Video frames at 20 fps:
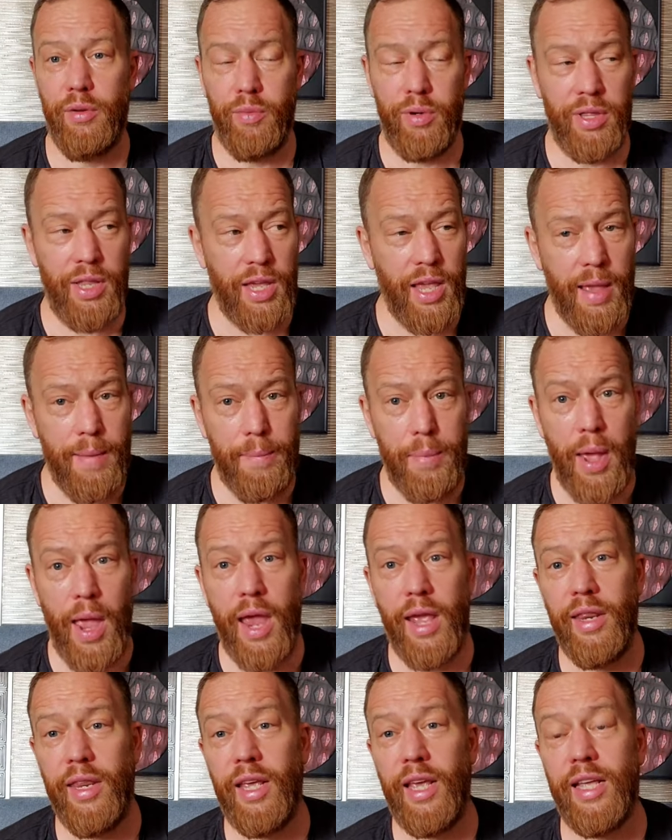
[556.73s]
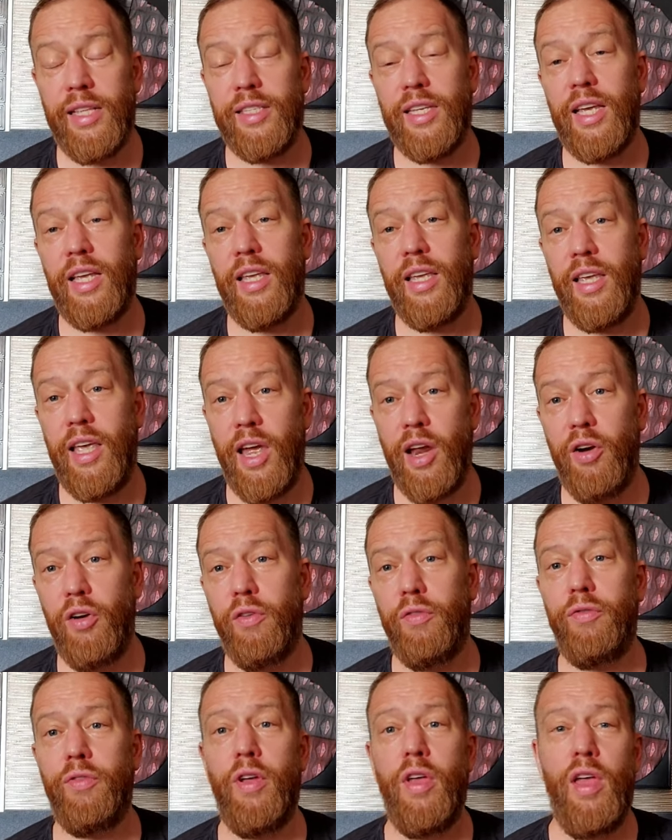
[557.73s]
And when they get paid and they get taken care
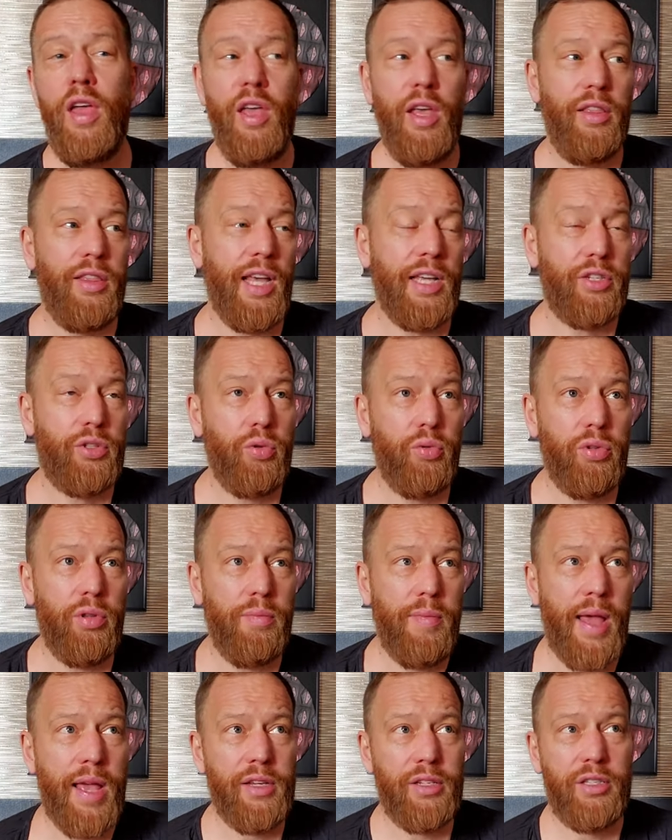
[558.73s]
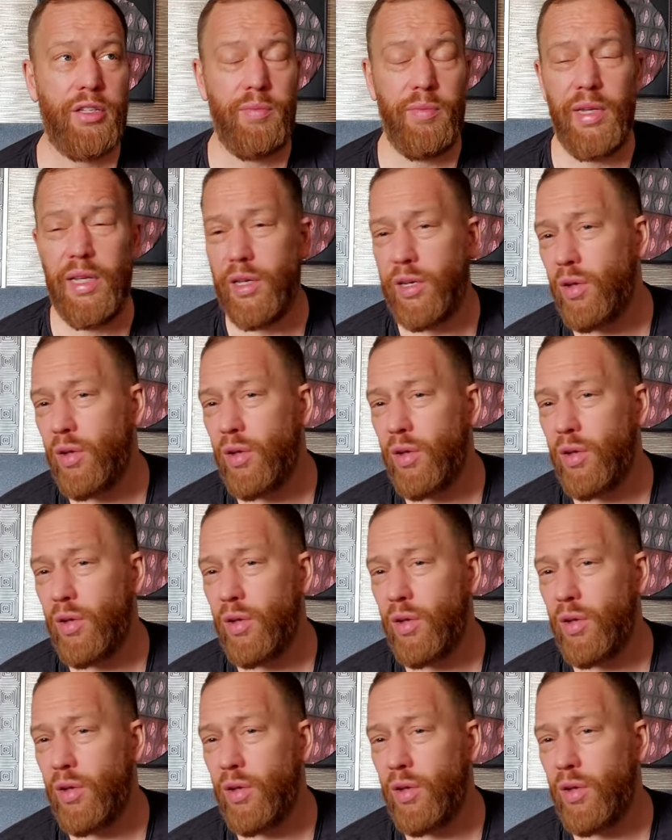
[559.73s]
of, that's all that matters to me.